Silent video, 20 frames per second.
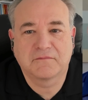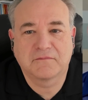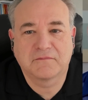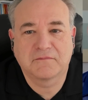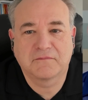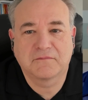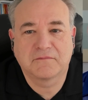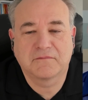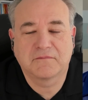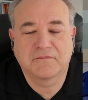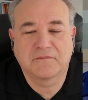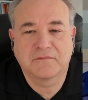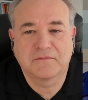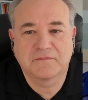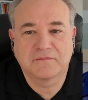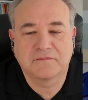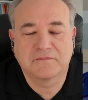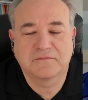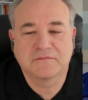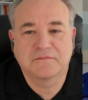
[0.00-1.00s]

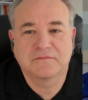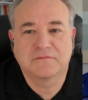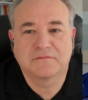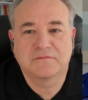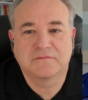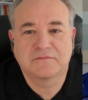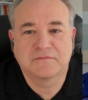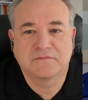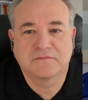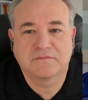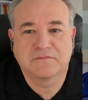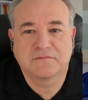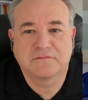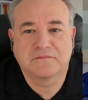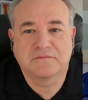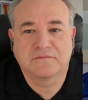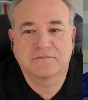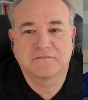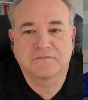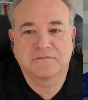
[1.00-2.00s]

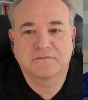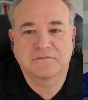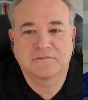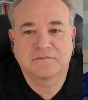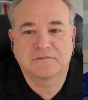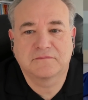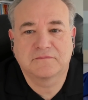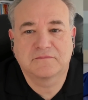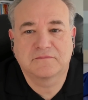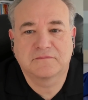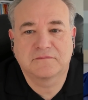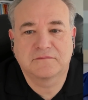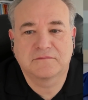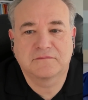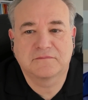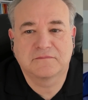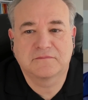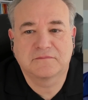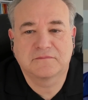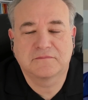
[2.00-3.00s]

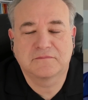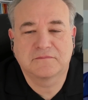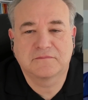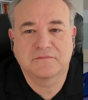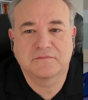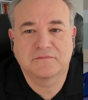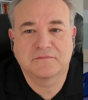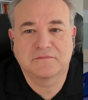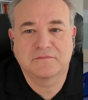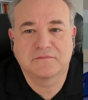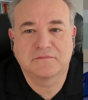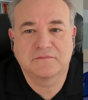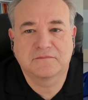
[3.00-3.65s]
(not speaking)